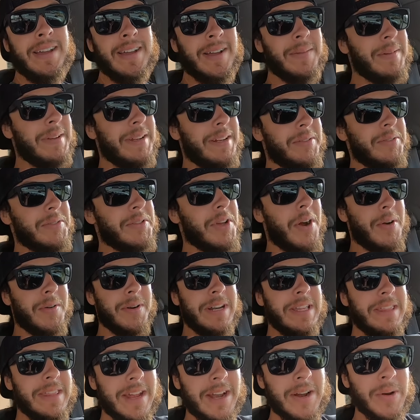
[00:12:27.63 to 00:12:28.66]
I mean, it was
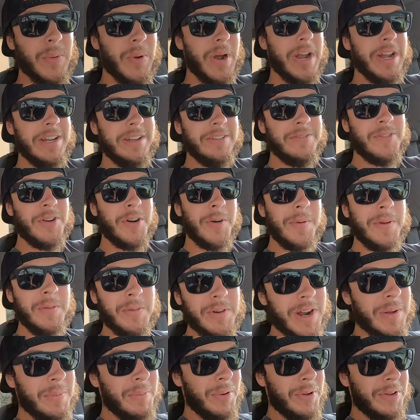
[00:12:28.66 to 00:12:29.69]
already there waiting for me
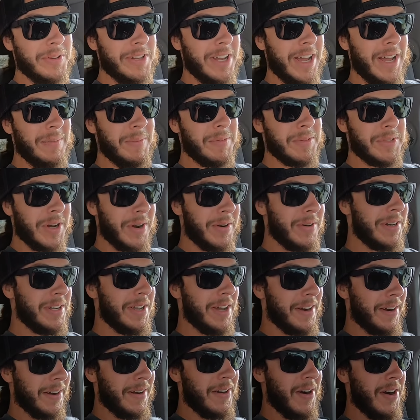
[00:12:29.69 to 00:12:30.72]
when I pulled up. It was
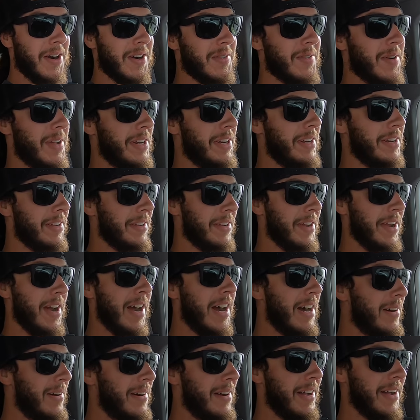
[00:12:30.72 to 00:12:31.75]
already on a cart ready to
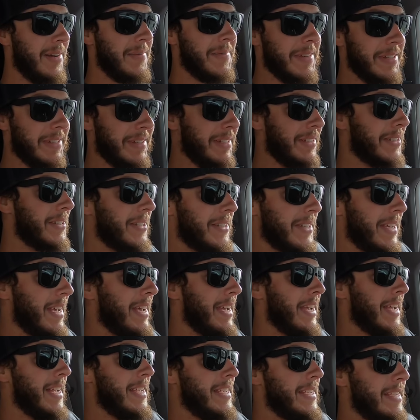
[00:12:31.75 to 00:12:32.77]
go. I mean, it's,
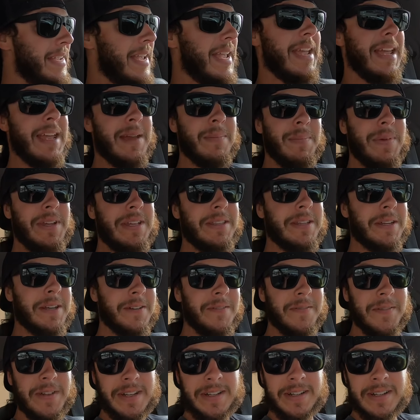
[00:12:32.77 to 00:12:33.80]
you can't beat the
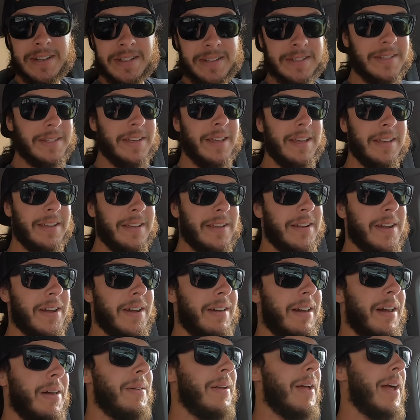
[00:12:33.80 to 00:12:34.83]
convenience. You
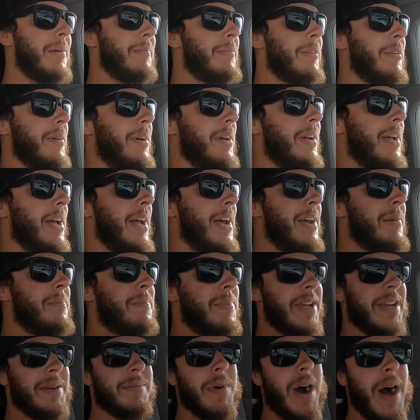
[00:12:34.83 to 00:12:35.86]
know, I, am a
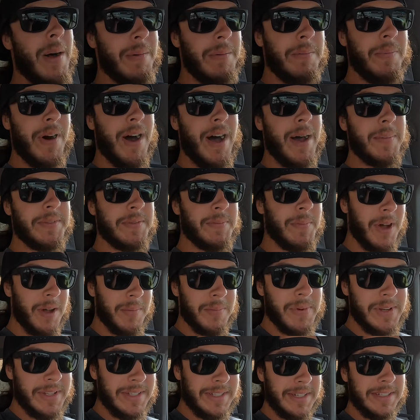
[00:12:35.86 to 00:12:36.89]
big mom and pop
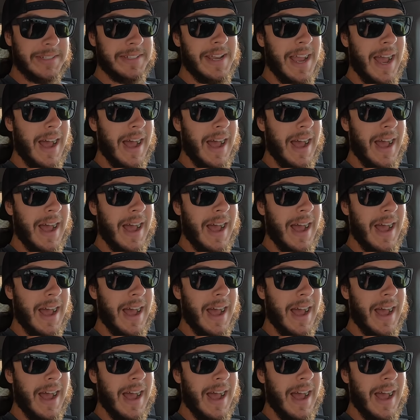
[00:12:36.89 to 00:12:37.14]
small business